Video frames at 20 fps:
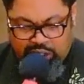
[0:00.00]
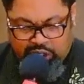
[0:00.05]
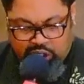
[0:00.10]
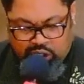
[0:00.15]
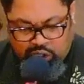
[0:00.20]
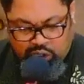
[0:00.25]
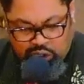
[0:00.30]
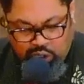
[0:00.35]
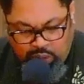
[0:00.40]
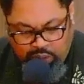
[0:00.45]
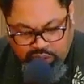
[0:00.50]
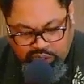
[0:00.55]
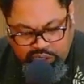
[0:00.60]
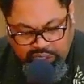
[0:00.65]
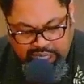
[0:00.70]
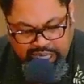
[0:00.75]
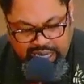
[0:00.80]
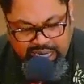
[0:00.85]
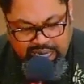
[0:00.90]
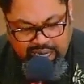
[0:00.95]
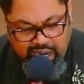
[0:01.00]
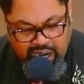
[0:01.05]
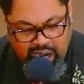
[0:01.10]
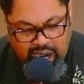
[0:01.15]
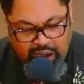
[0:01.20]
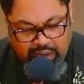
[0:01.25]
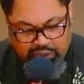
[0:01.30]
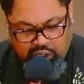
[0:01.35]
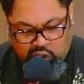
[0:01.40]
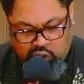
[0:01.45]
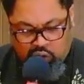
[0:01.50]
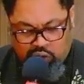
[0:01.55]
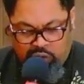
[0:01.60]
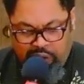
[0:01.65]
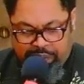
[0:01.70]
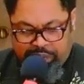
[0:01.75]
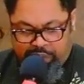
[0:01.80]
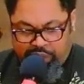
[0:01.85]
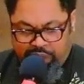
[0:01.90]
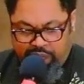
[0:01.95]
searching of
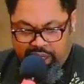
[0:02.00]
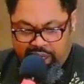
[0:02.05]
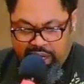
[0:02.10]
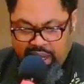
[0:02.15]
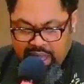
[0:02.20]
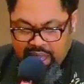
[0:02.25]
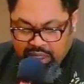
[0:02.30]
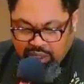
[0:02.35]
Scripture